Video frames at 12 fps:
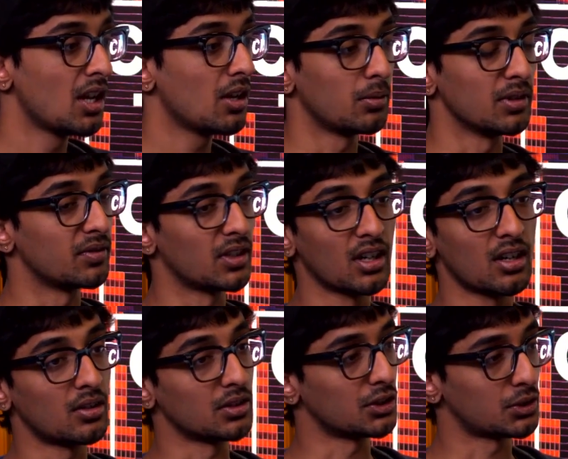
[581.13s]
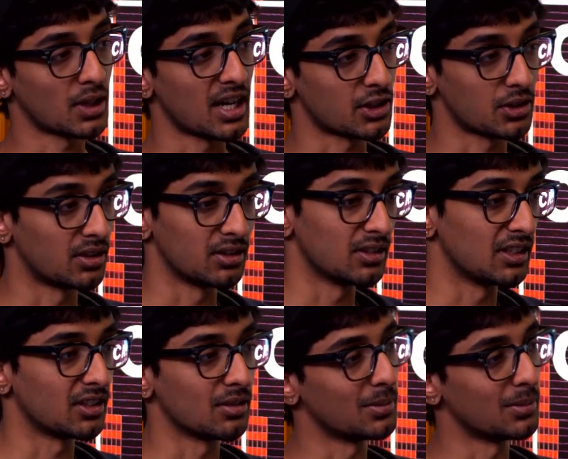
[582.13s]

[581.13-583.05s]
We've got all this traction underneath our